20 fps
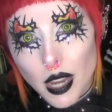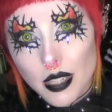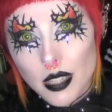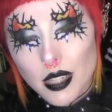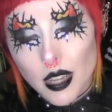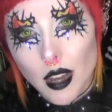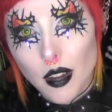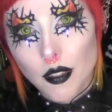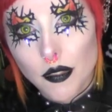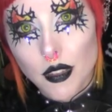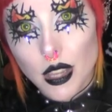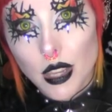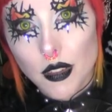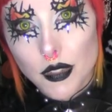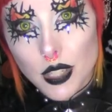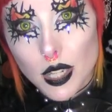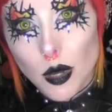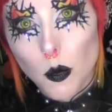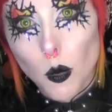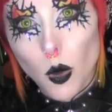myself
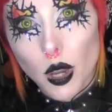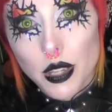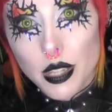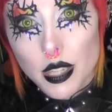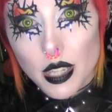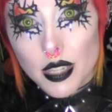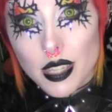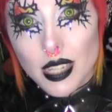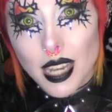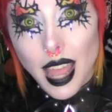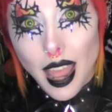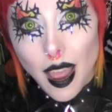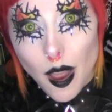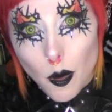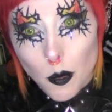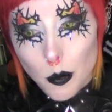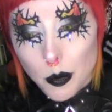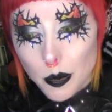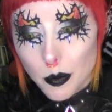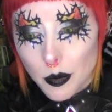if someone doesn't
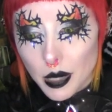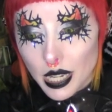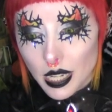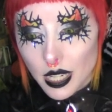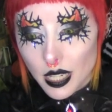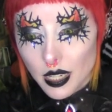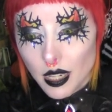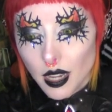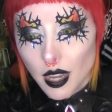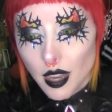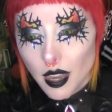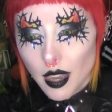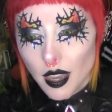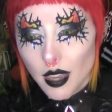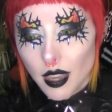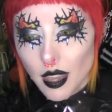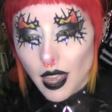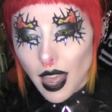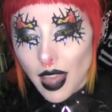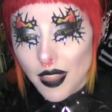help me.
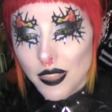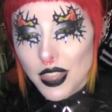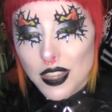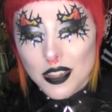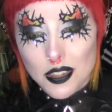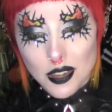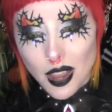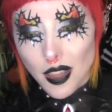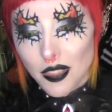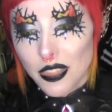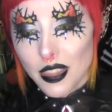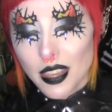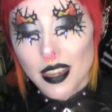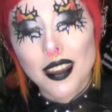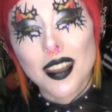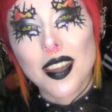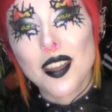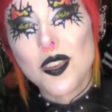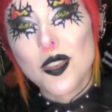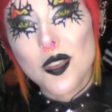And there's
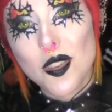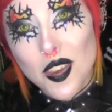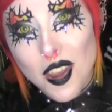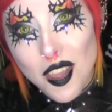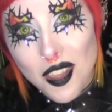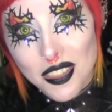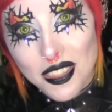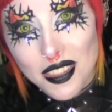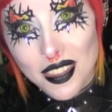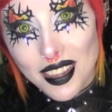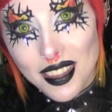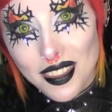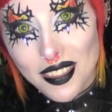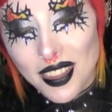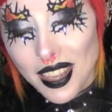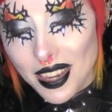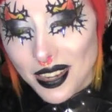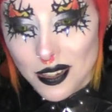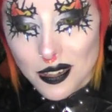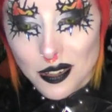nothing,
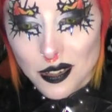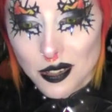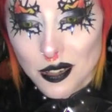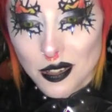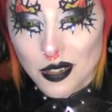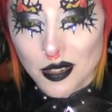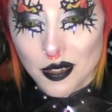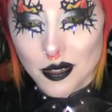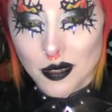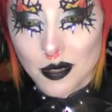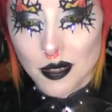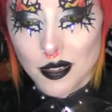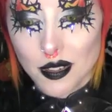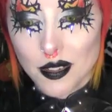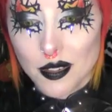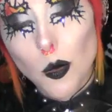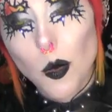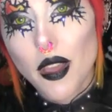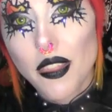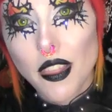nothing they can do.
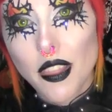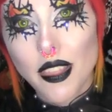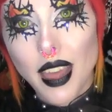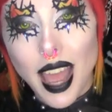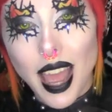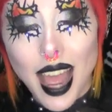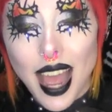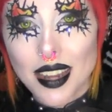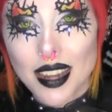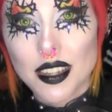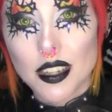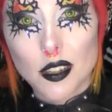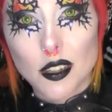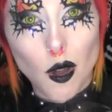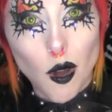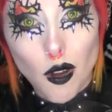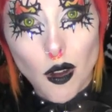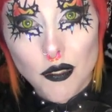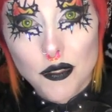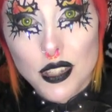So whether that
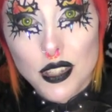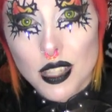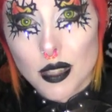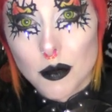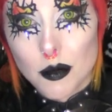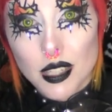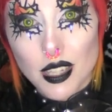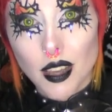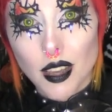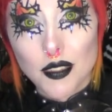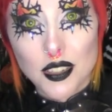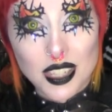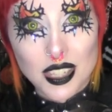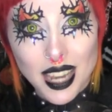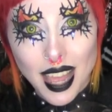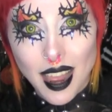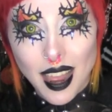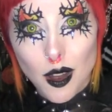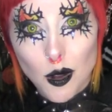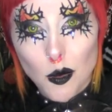addict offs themselves
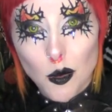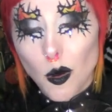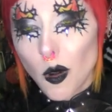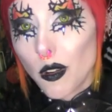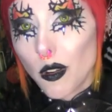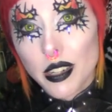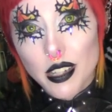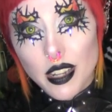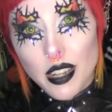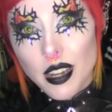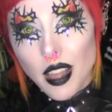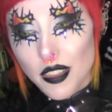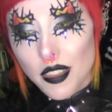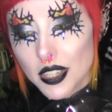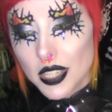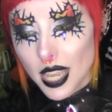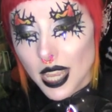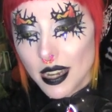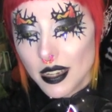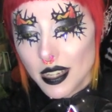now or in
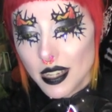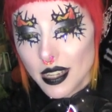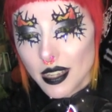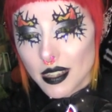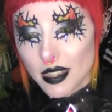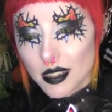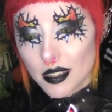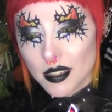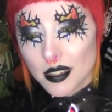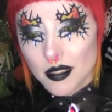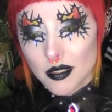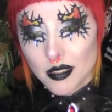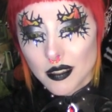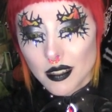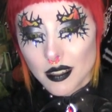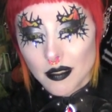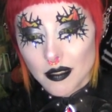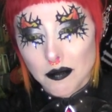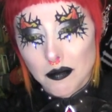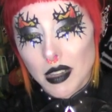another 10 years,
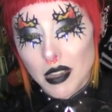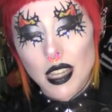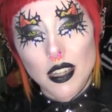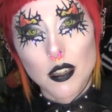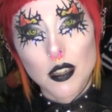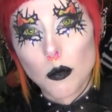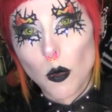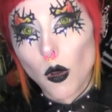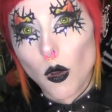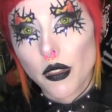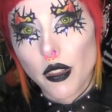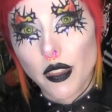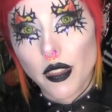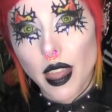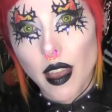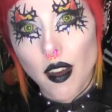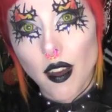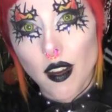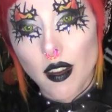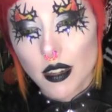it's more
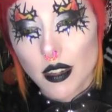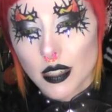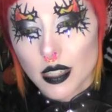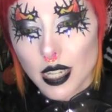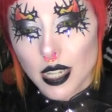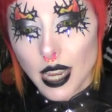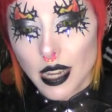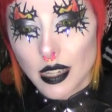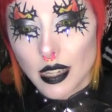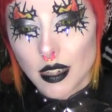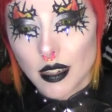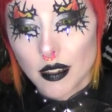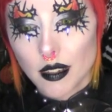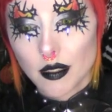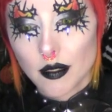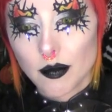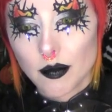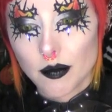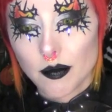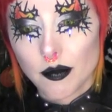than their heart can
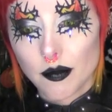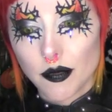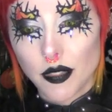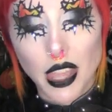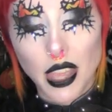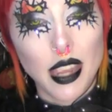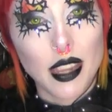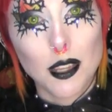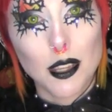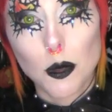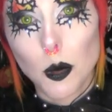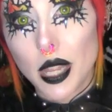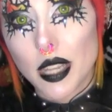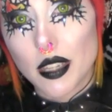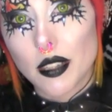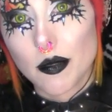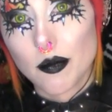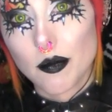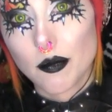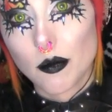take. They
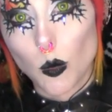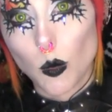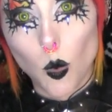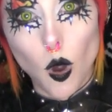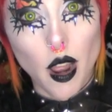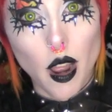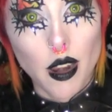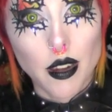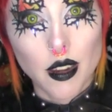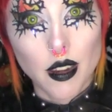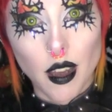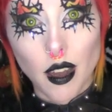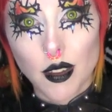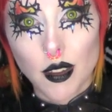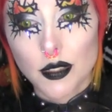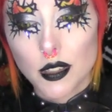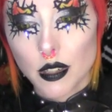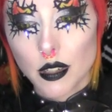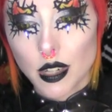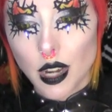quit, one
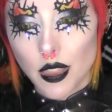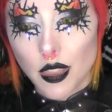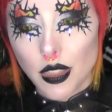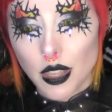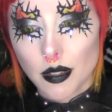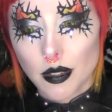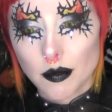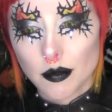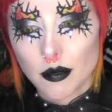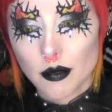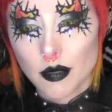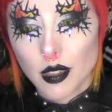after another.